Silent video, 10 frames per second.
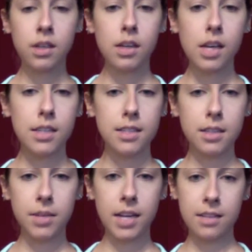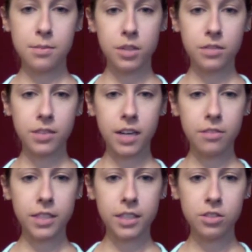and something that has more of a
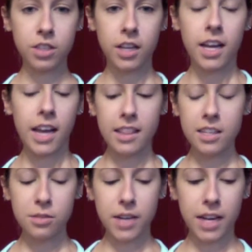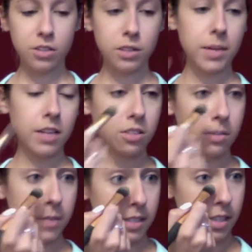coverage. And this one actually
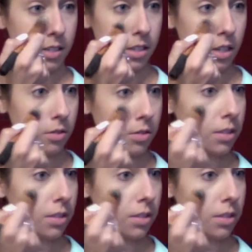matches my skin tone,